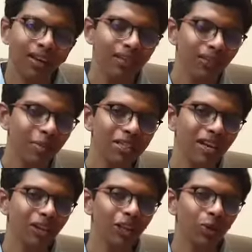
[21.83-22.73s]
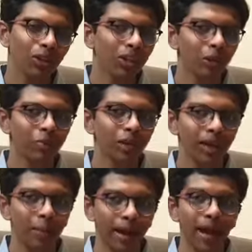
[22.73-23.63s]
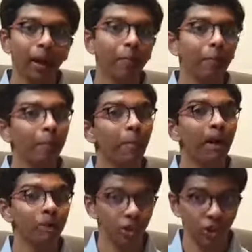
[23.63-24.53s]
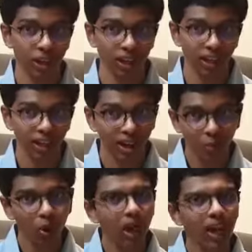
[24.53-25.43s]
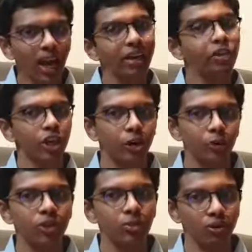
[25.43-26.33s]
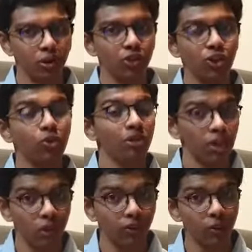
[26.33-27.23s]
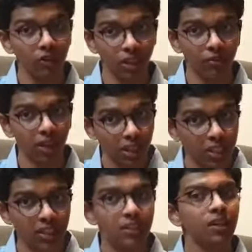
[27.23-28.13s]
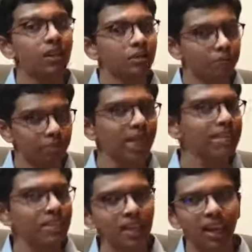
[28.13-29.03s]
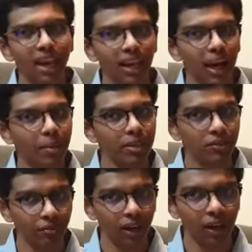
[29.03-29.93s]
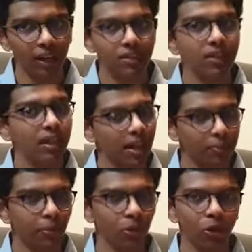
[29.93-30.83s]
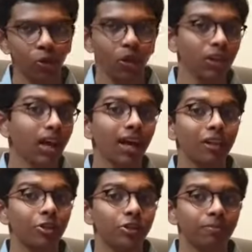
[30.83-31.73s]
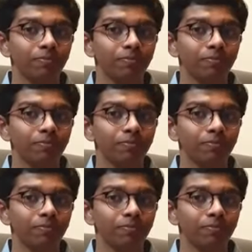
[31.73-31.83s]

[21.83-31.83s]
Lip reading: Let me tell you a little bit about my journey and why I chose to pursue the University of London's B.Sc in Economics and Finance at Podar World College.